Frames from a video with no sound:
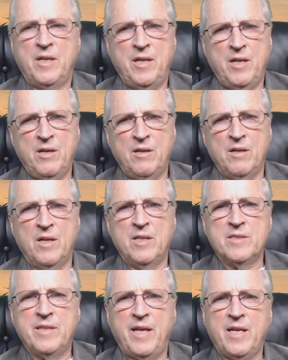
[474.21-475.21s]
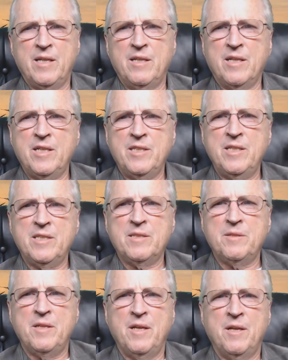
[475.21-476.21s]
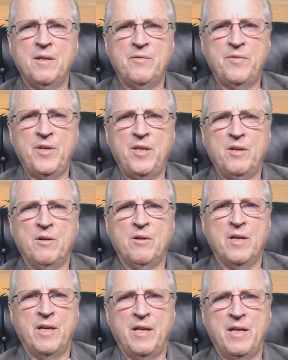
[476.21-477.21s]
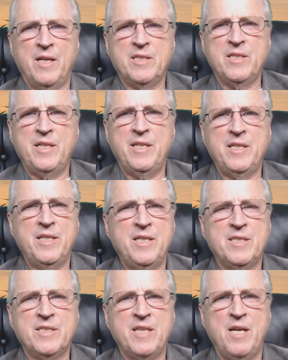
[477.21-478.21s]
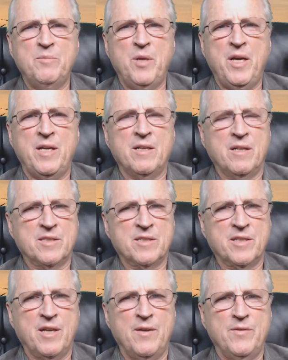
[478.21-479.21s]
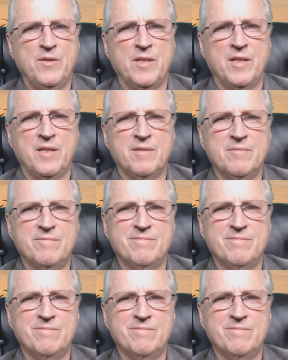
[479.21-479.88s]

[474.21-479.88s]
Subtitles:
Here, take a look at this video and listen into this soundbite. Listen carefully.